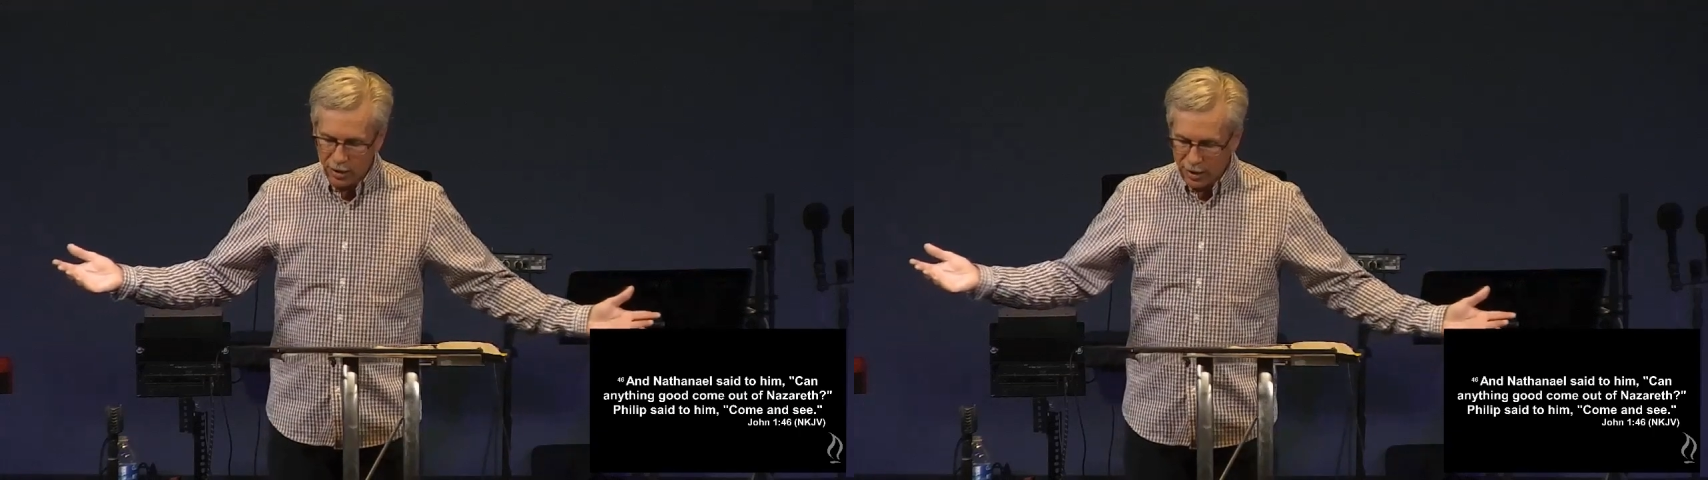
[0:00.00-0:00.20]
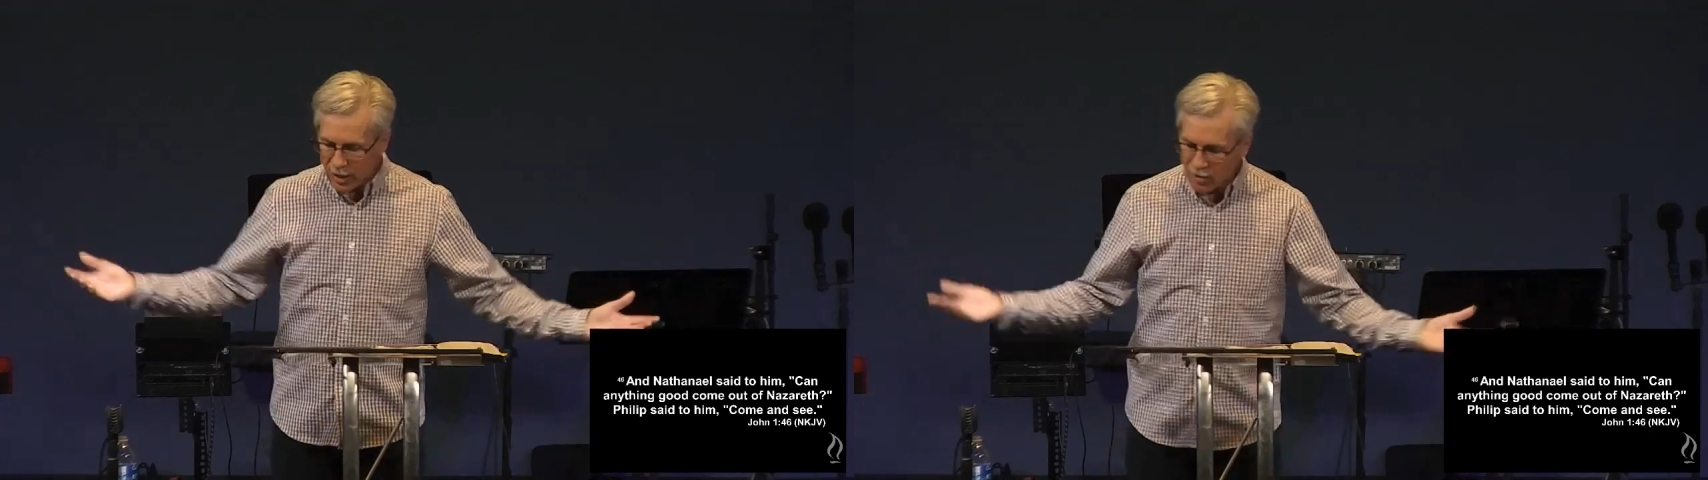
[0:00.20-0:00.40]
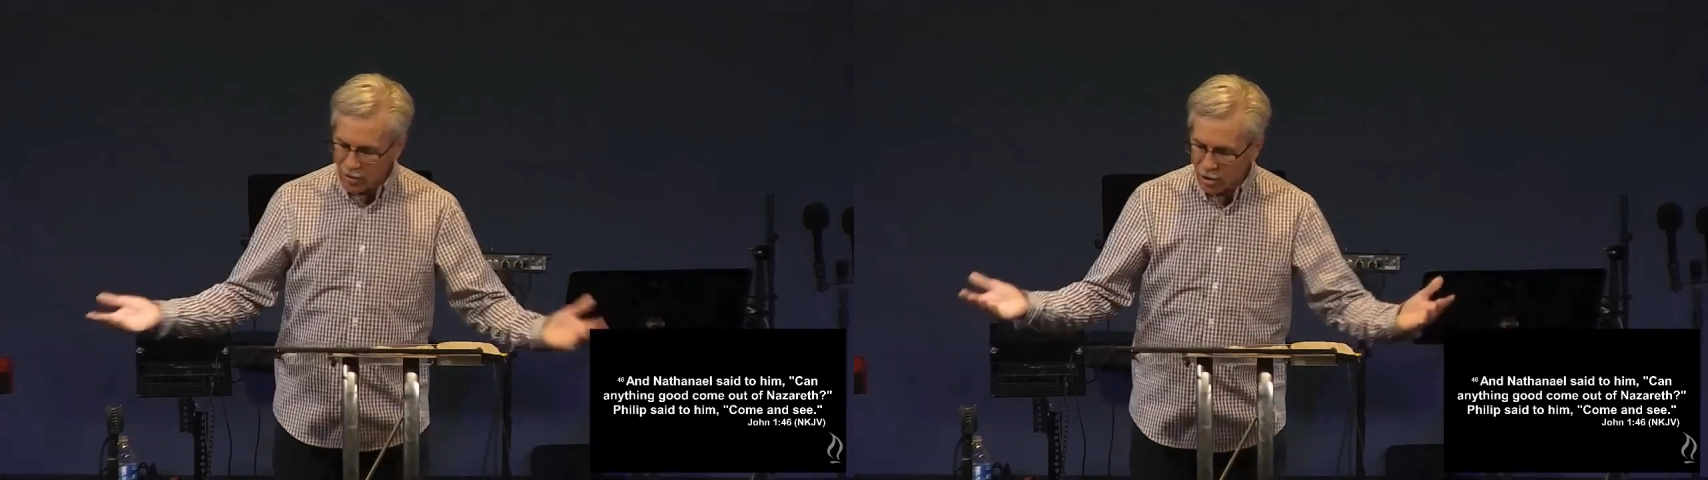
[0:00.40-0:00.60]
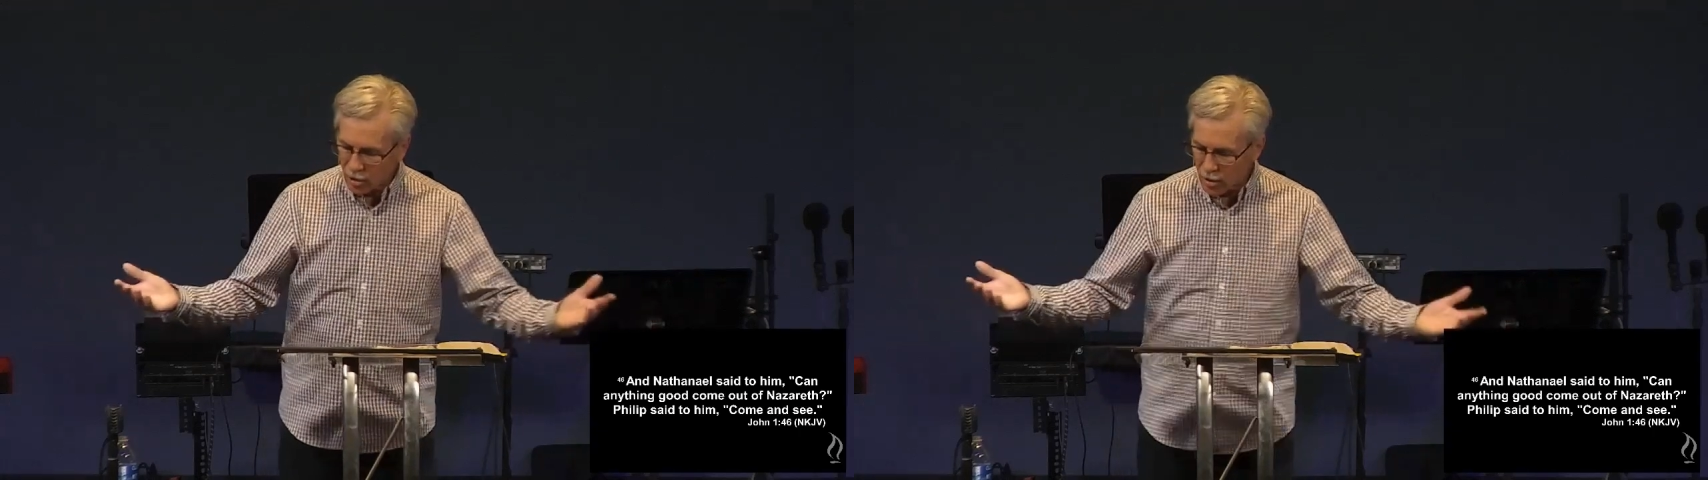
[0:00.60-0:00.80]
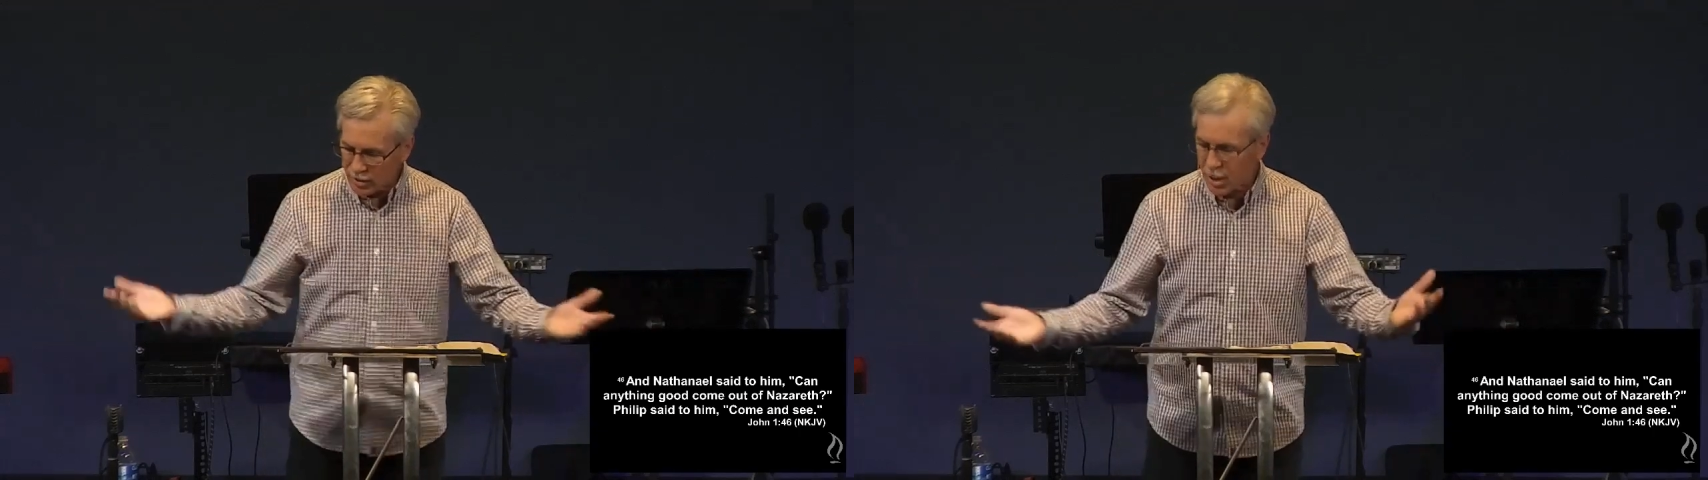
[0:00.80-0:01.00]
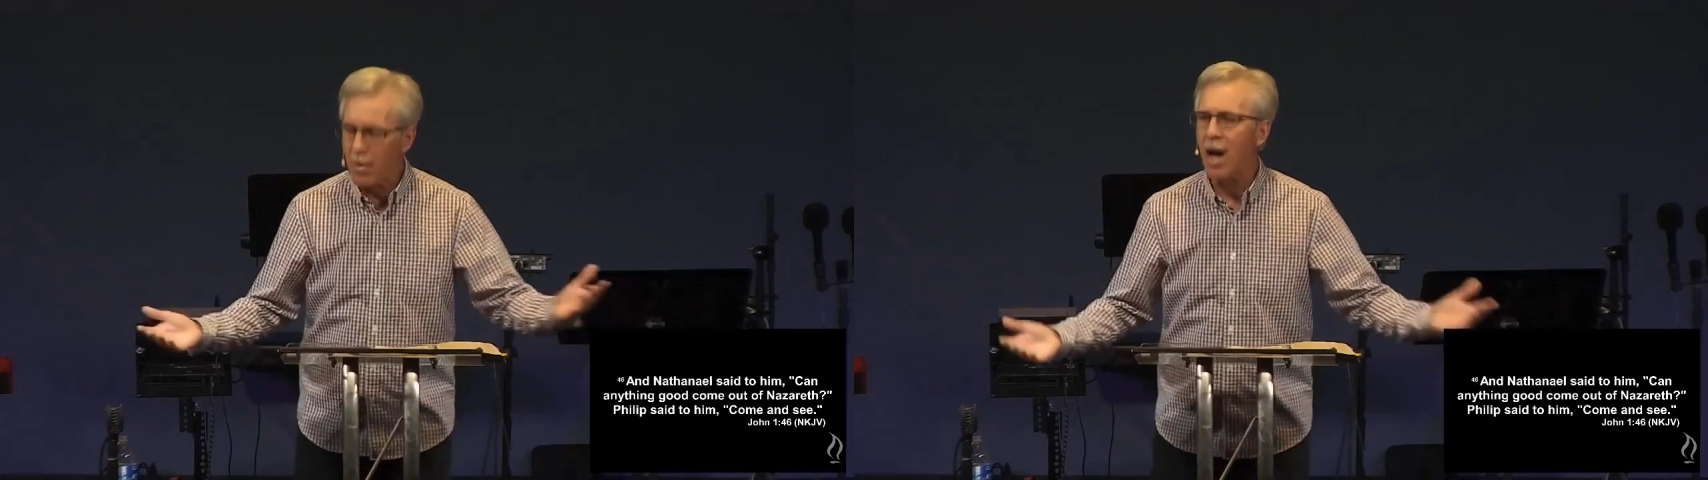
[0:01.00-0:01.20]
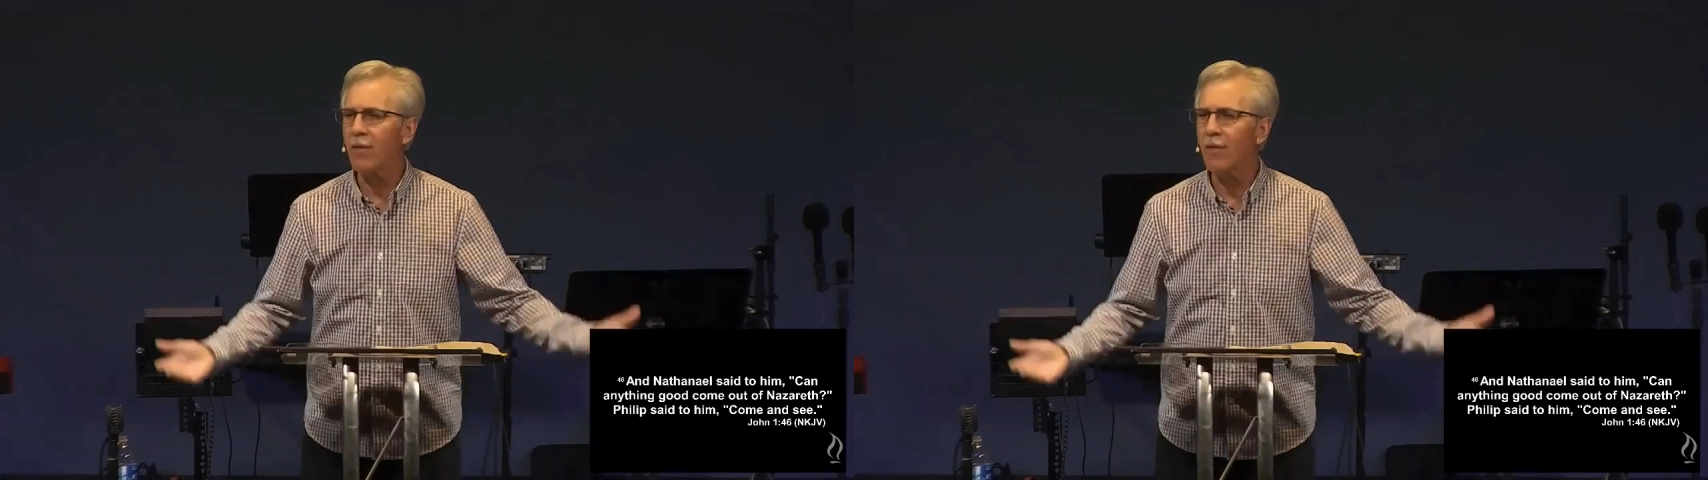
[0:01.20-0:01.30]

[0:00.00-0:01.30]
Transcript: can anything good come